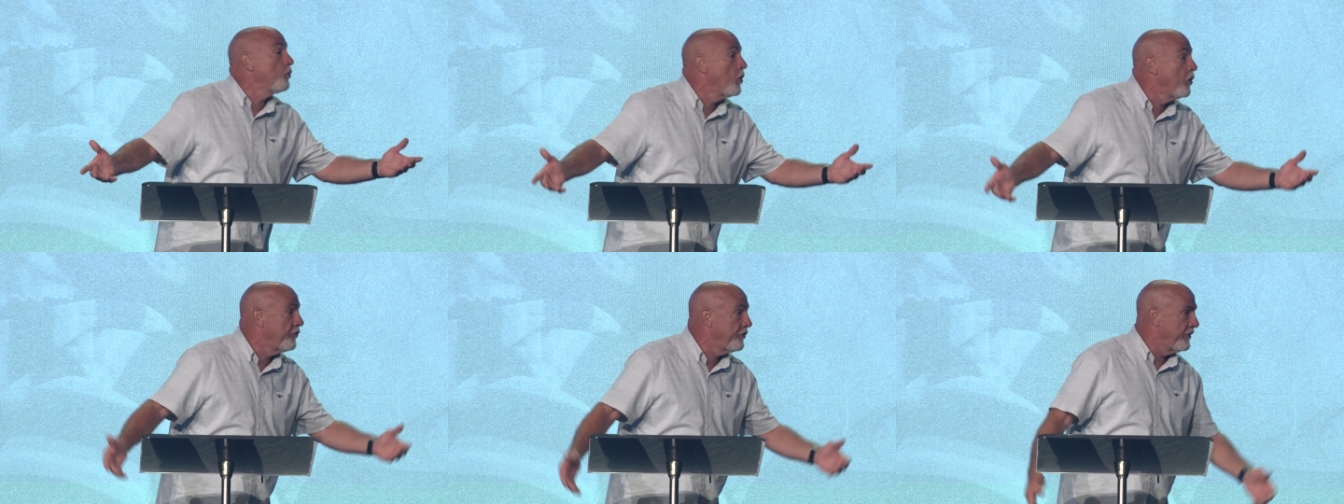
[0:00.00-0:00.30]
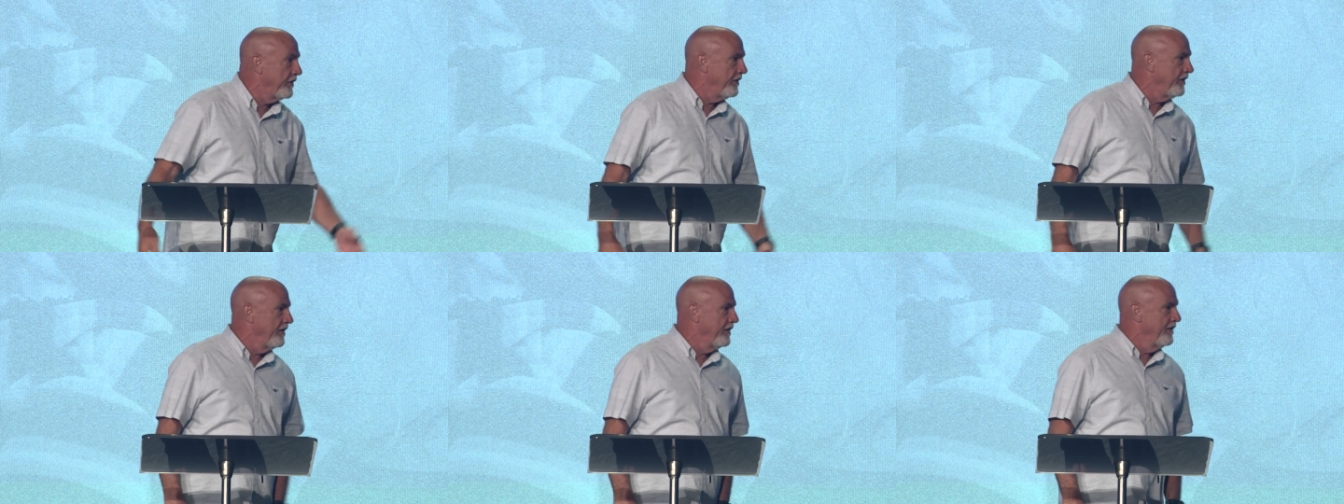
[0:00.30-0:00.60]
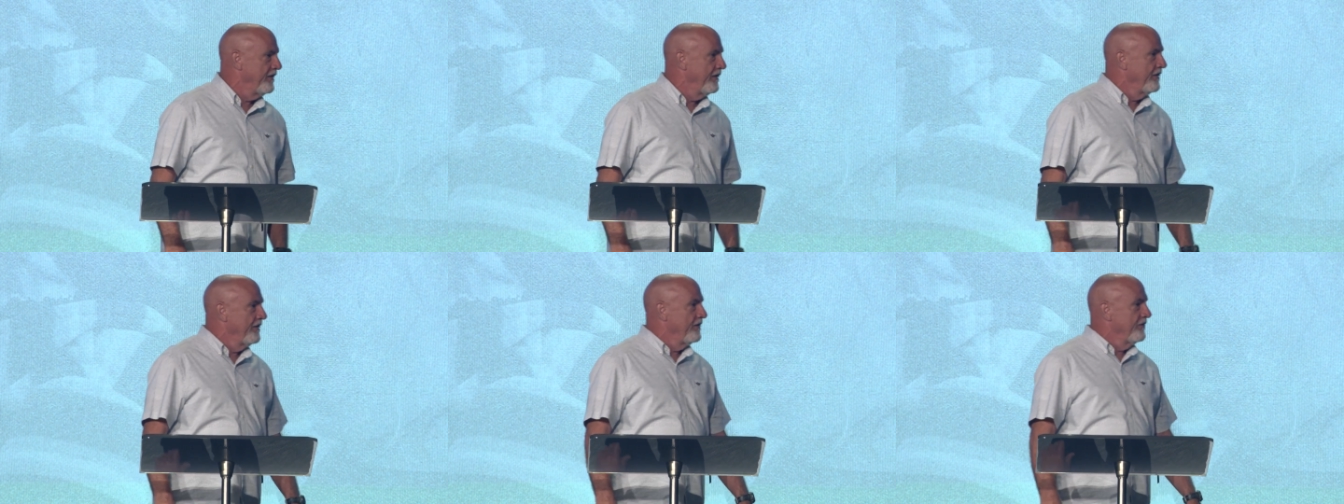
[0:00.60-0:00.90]
worth it.
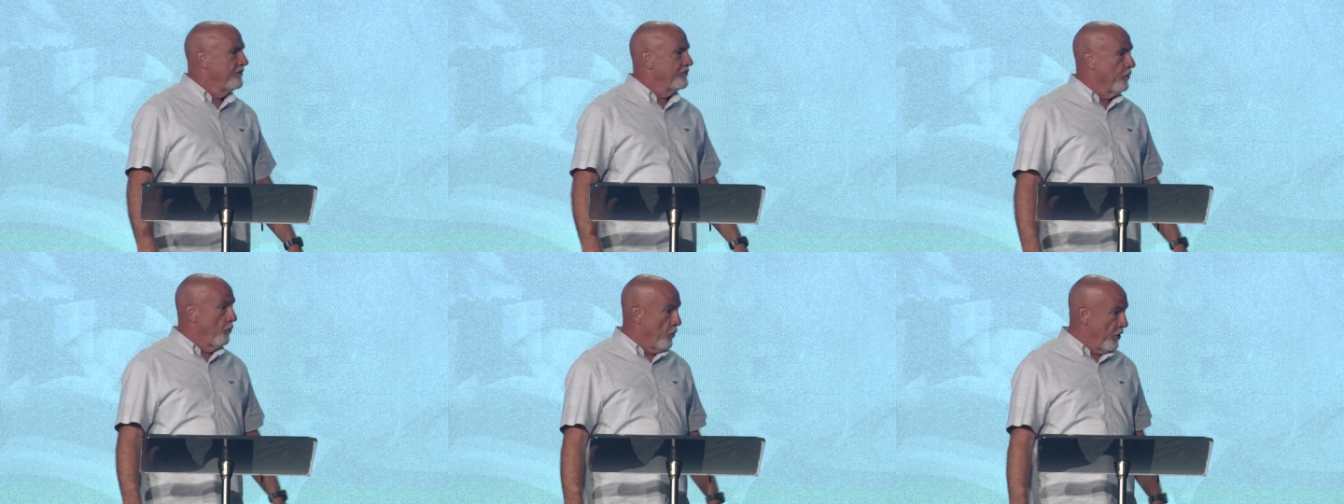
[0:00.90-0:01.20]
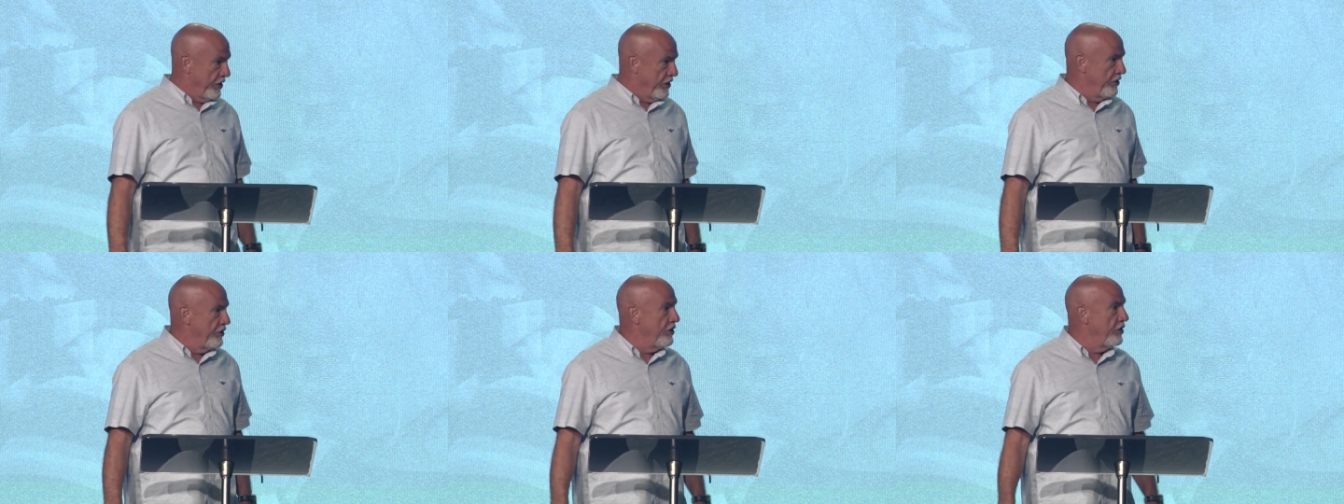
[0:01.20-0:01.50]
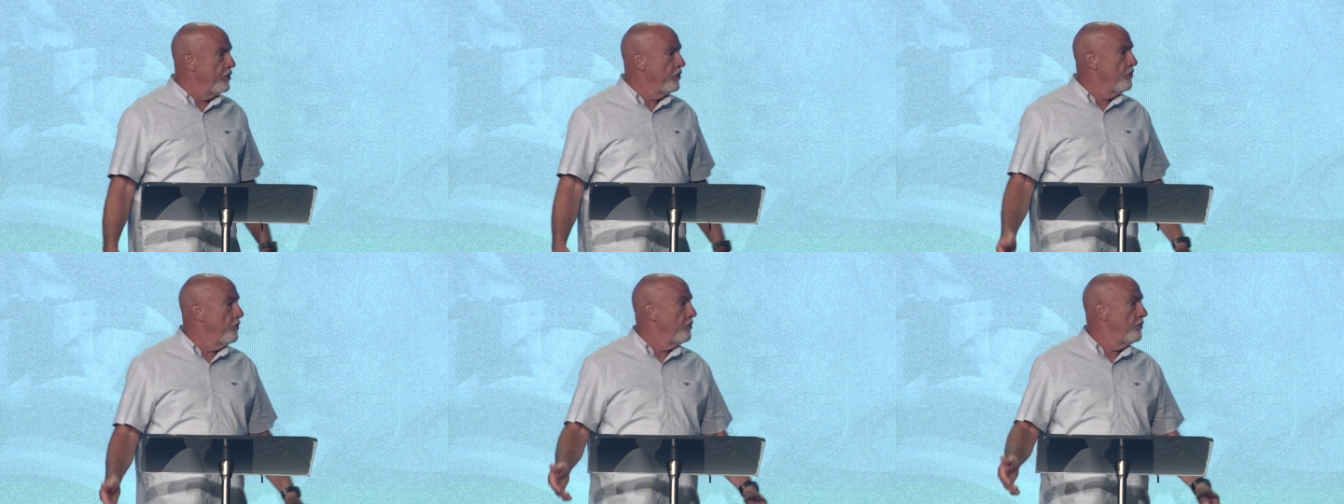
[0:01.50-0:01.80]
So what do you
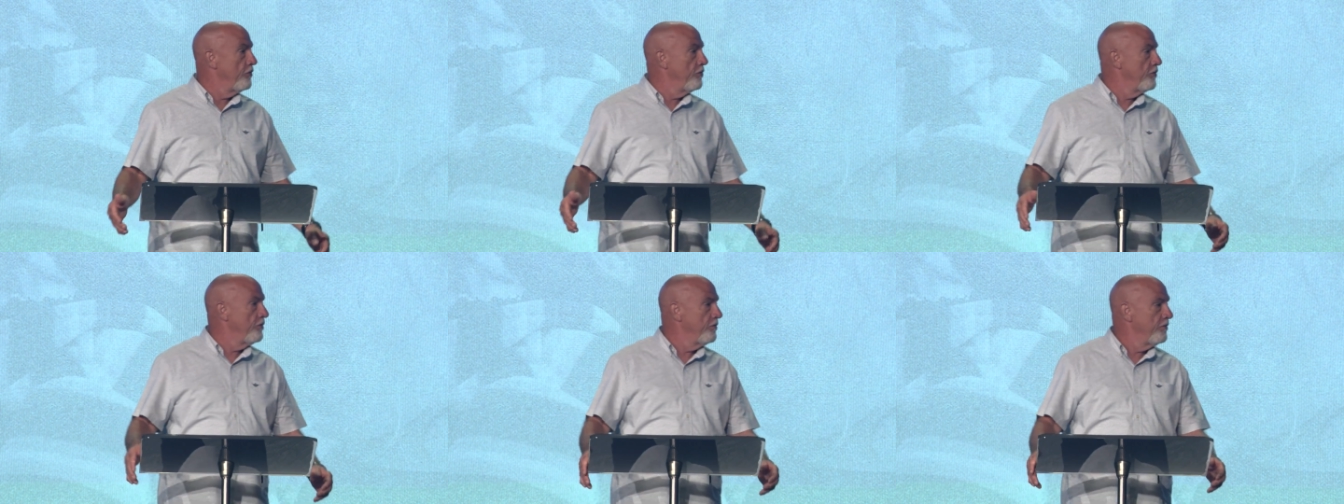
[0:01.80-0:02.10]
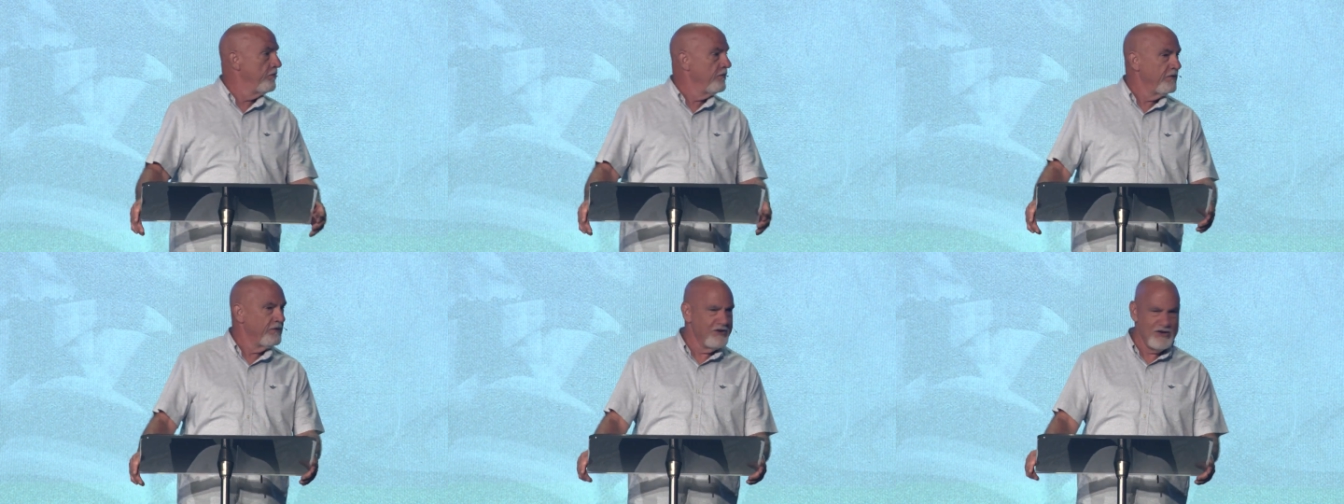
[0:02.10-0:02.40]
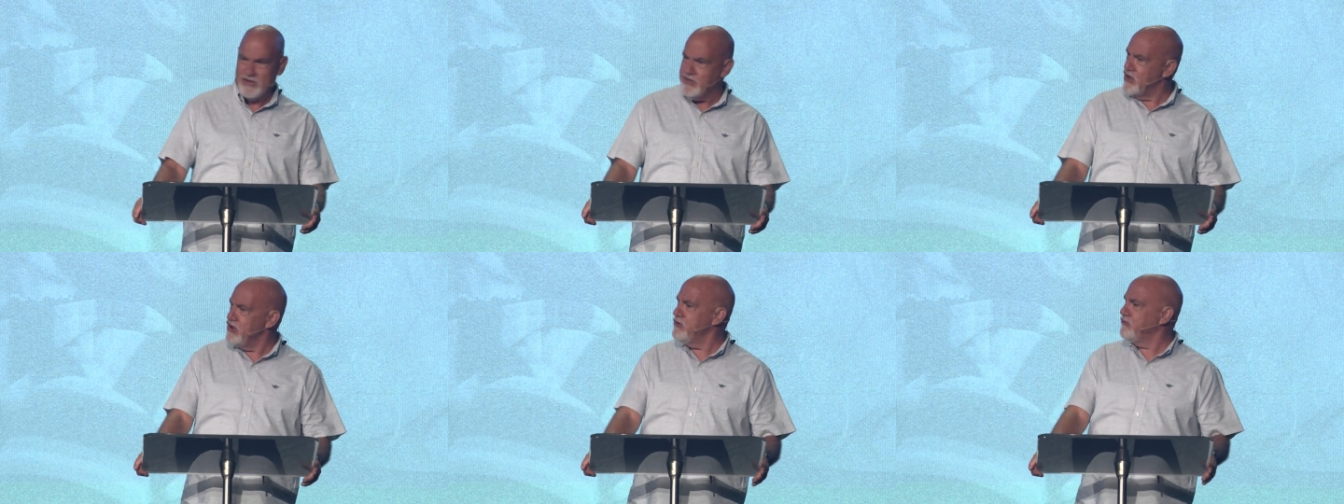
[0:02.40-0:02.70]
do?
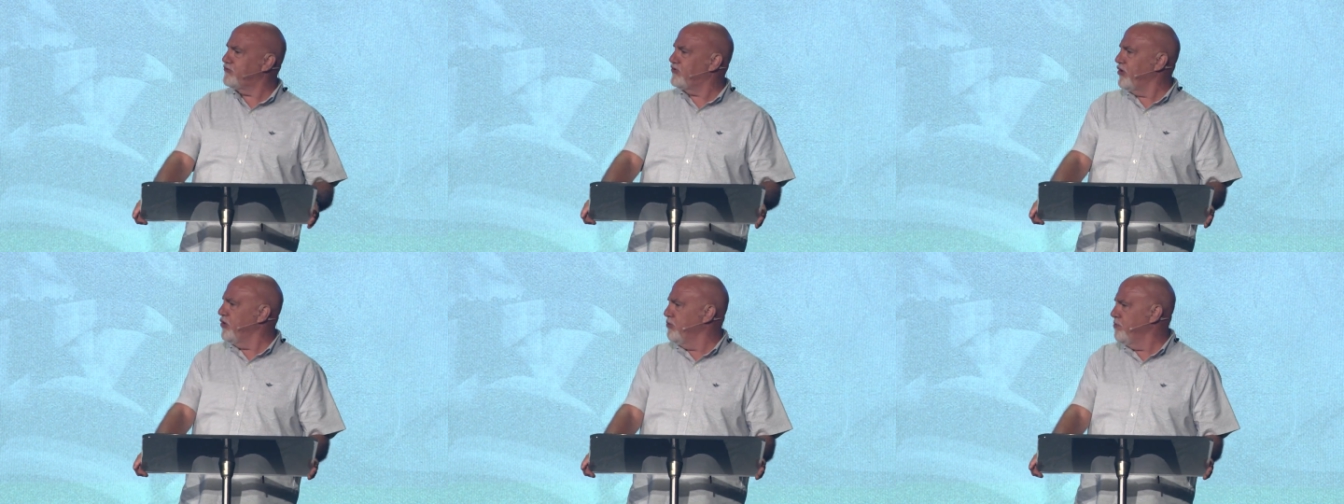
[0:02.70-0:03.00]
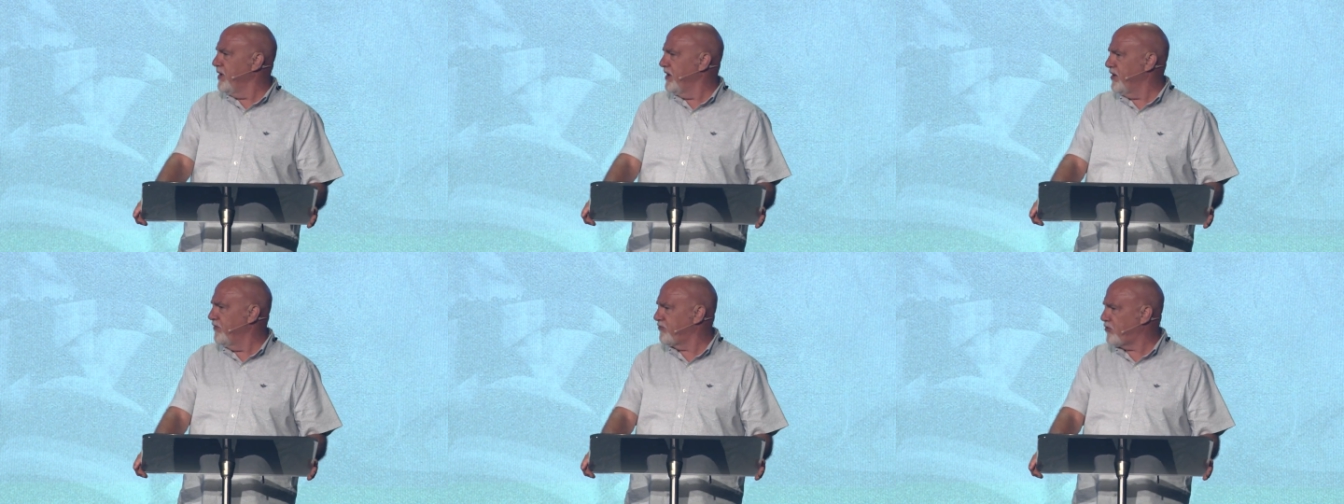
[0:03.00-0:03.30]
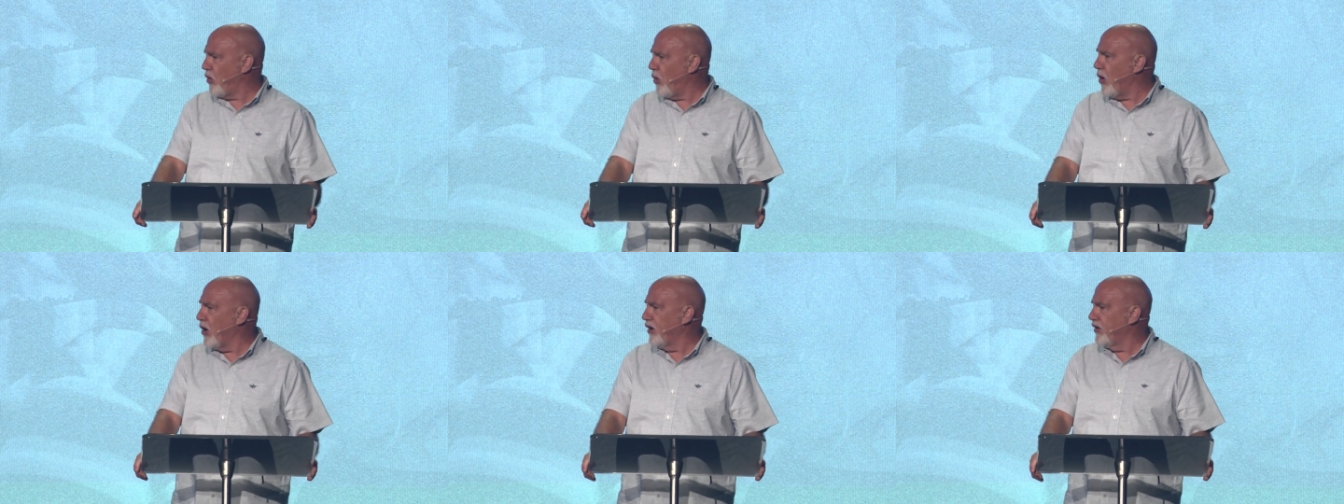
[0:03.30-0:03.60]
You YouTube it, of
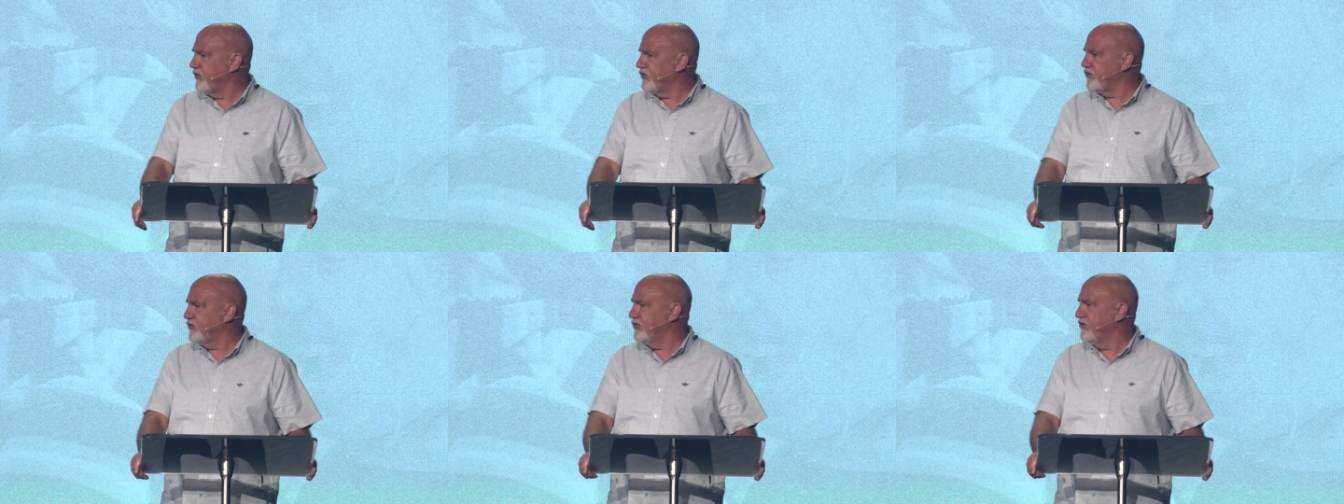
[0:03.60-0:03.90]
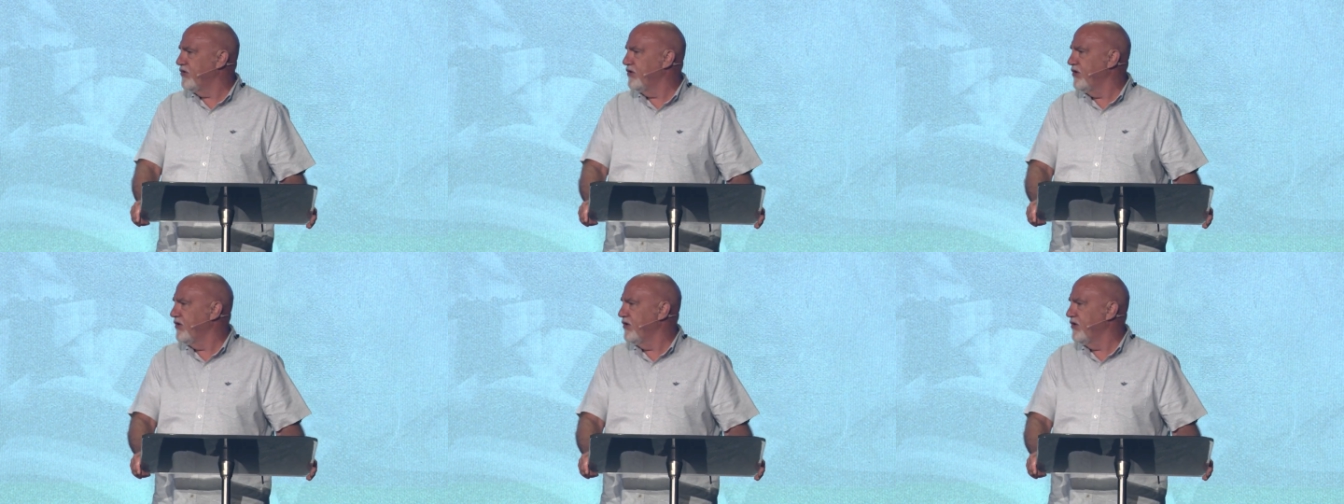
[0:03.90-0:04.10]
course.